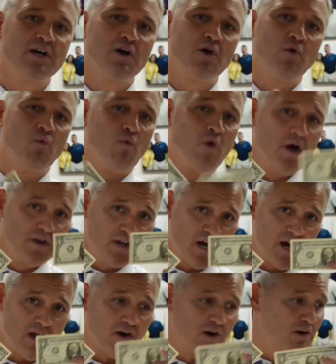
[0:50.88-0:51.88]

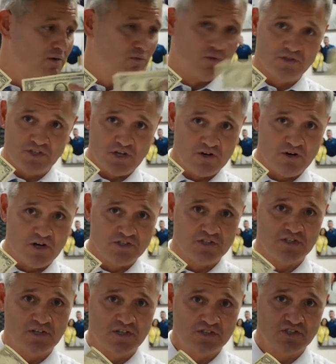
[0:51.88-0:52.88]
$1 was our cost of
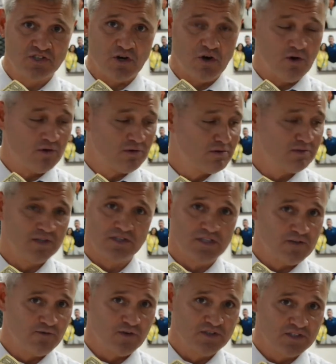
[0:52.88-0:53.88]
goods sold. The
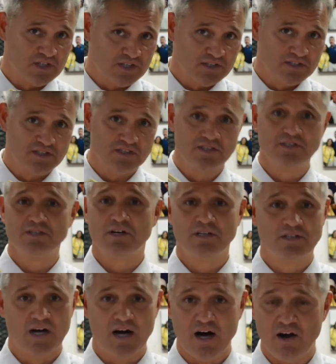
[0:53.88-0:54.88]
difference is
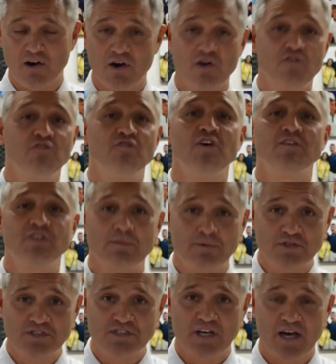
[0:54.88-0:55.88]
$1,
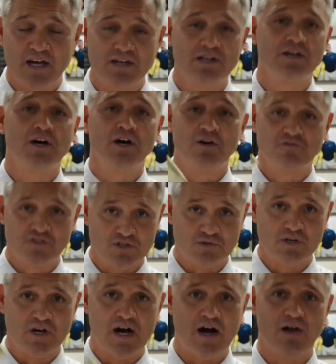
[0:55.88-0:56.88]
50% of
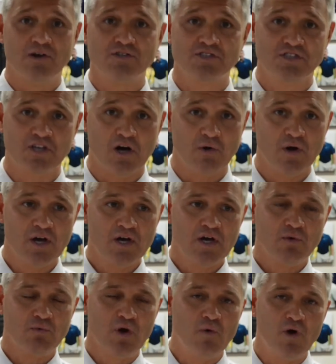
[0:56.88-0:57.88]
$2. So
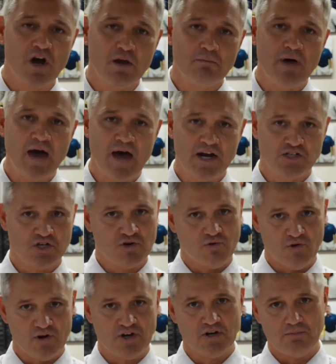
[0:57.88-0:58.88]
we want to manage
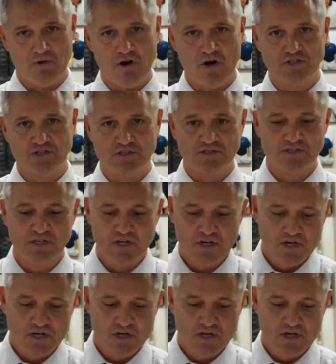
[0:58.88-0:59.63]
according to margins.